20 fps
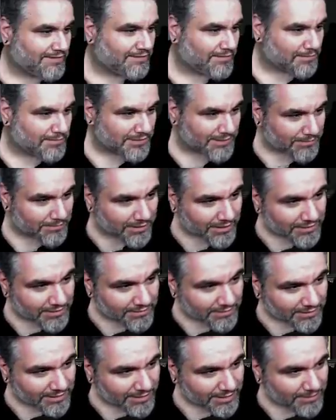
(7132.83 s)
Cryptic Command
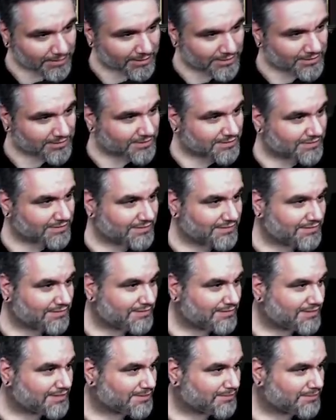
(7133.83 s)
don't care about your
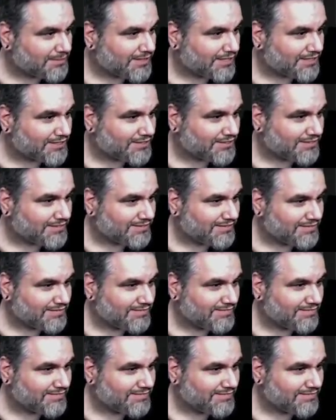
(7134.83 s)
your protection.